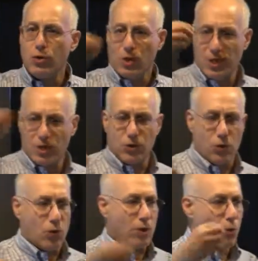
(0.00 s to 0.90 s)
the listener
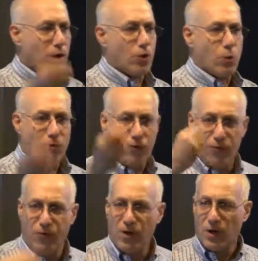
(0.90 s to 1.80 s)
or the reader, will
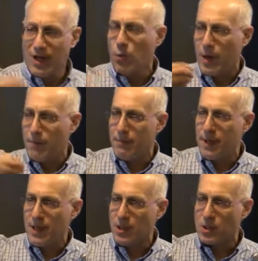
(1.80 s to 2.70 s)
fill in what it
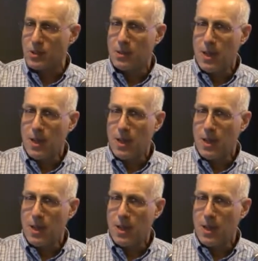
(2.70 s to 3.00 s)
means.